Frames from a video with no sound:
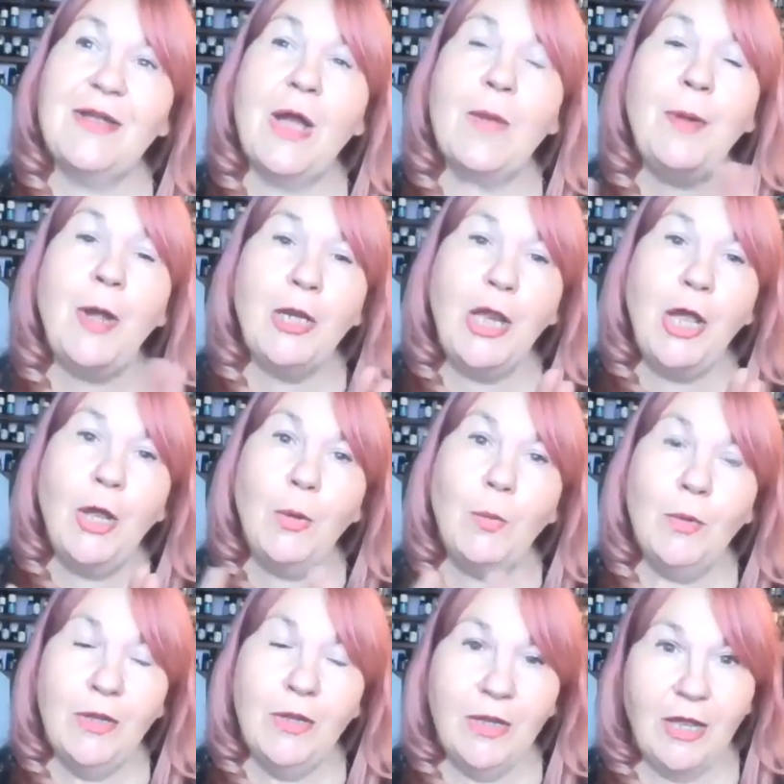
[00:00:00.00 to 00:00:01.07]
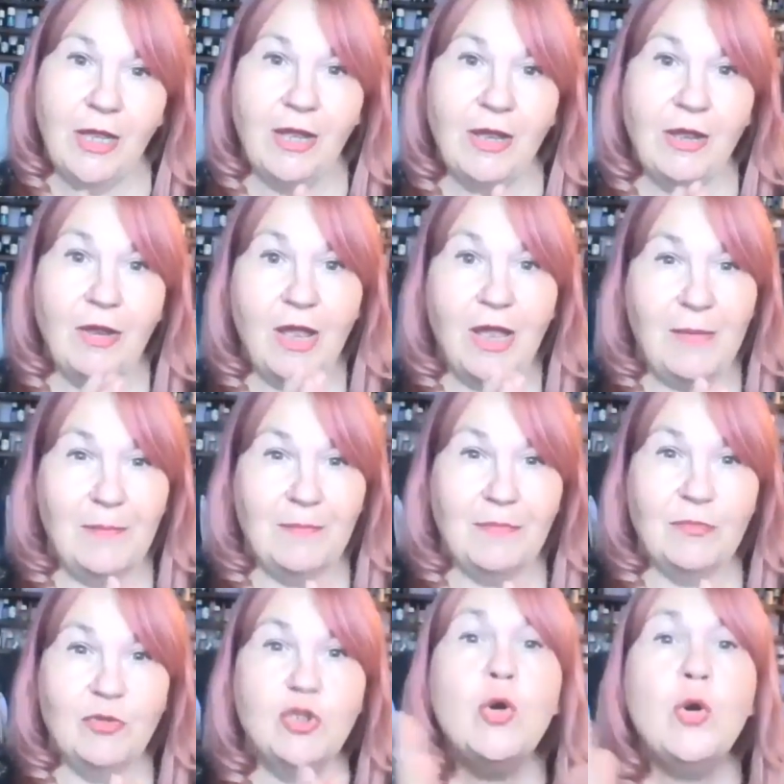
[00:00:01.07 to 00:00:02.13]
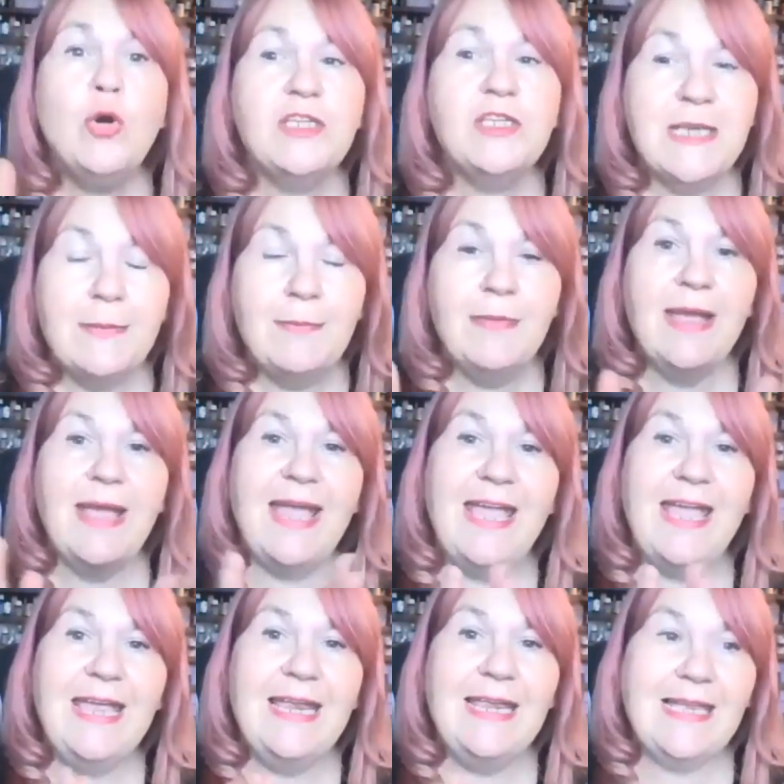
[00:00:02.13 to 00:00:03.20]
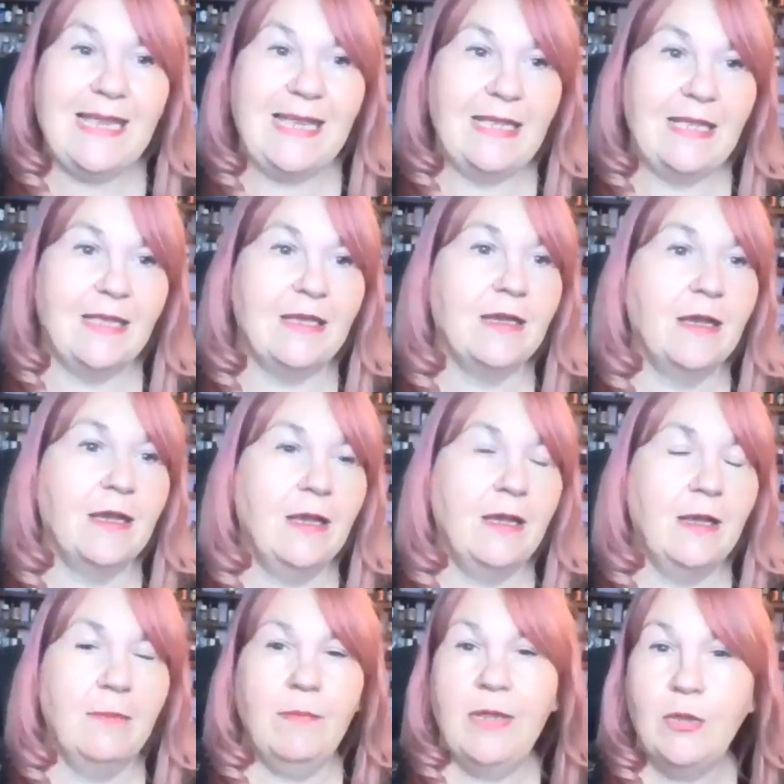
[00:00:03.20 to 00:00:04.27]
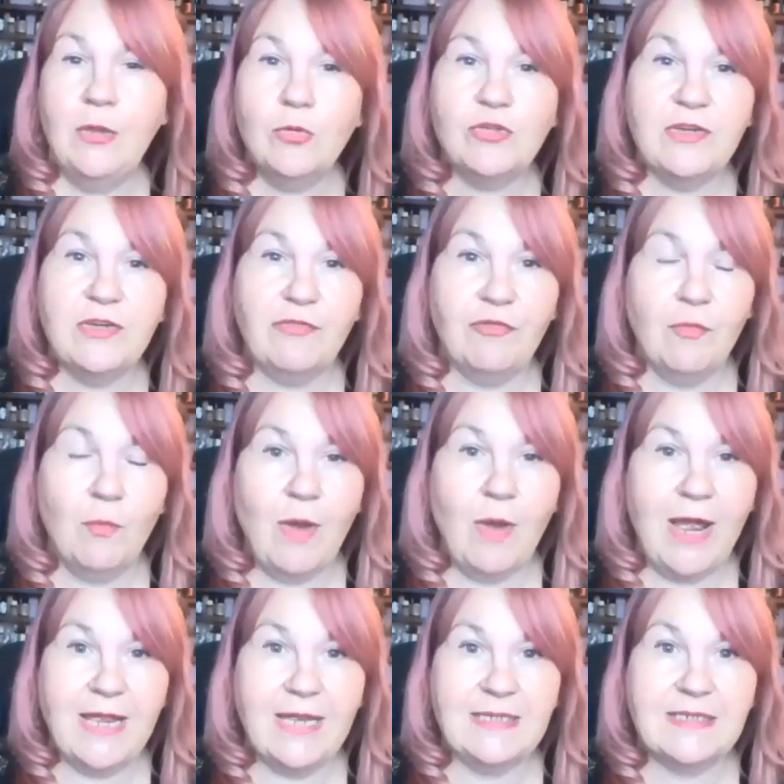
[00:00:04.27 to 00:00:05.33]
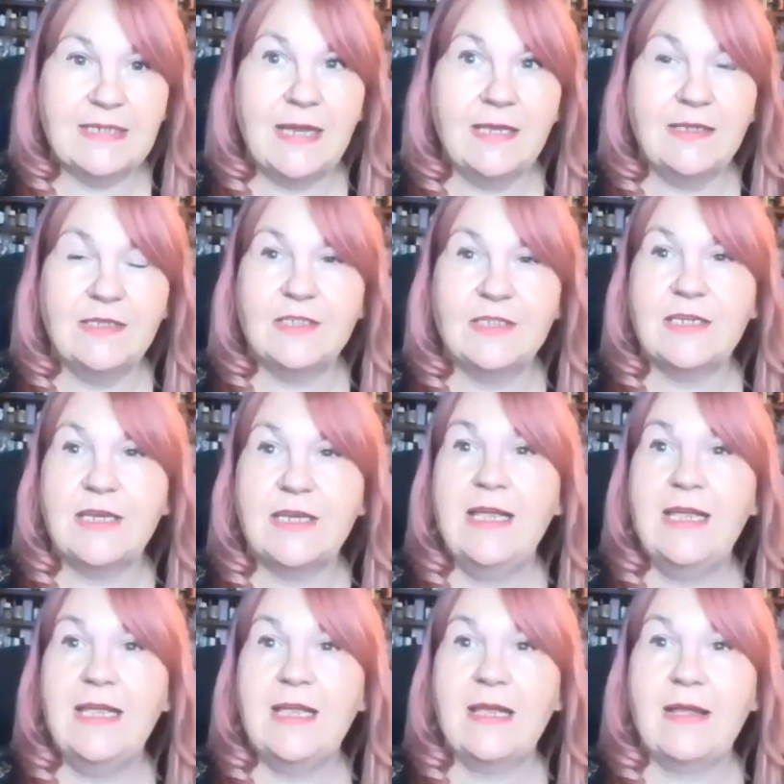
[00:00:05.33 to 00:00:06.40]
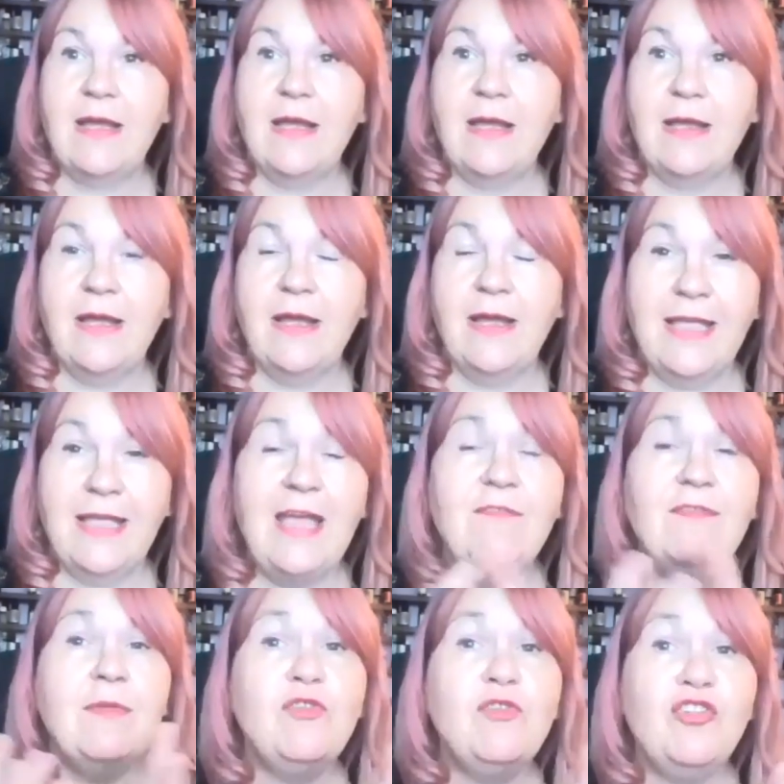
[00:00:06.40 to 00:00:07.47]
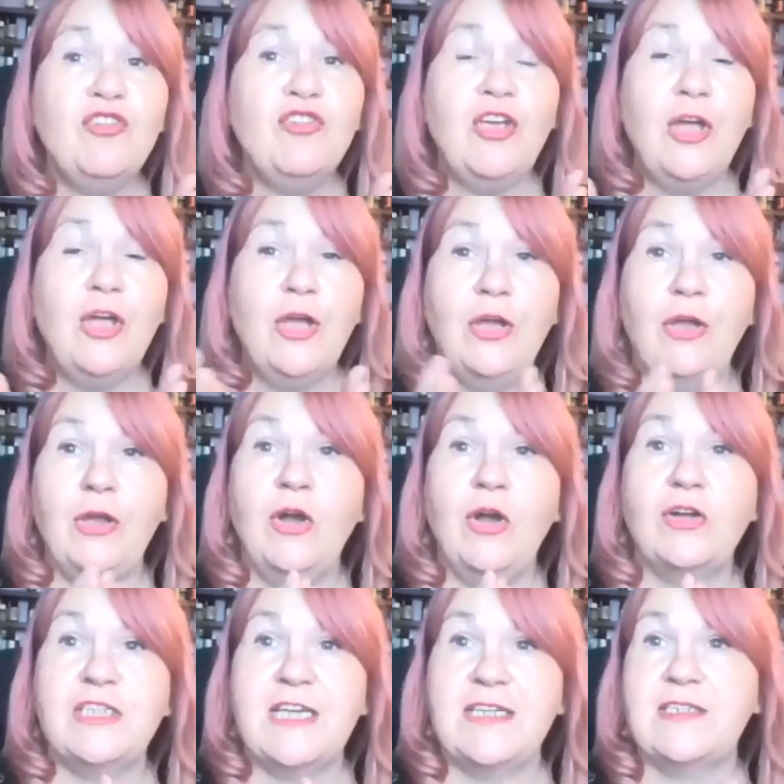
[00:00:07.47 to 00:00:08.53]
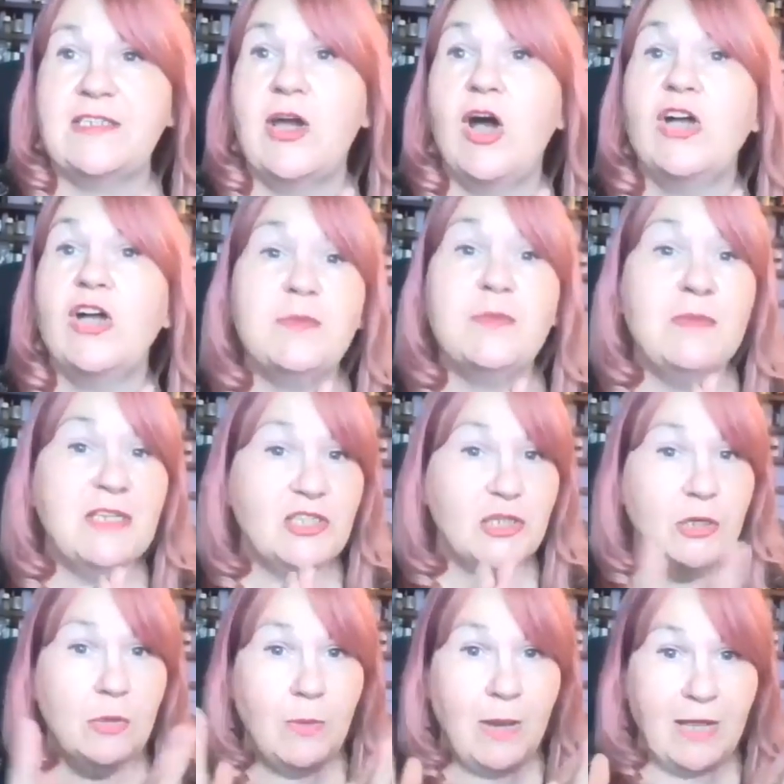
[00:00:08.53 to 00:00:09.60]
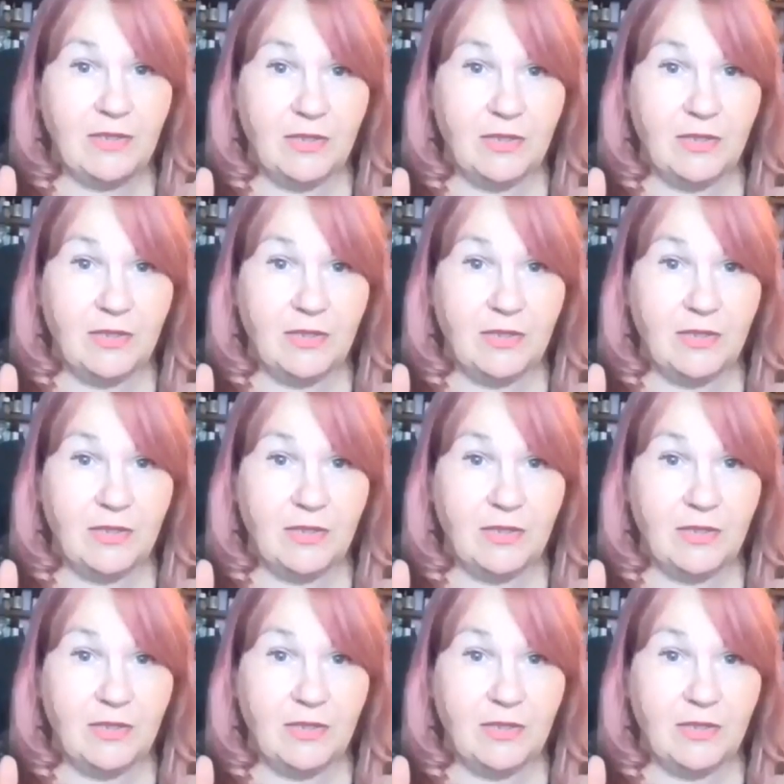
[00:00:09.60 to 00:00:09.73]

Apollo taught him healing in all different ways, and he gave him to the goddess Artemis, who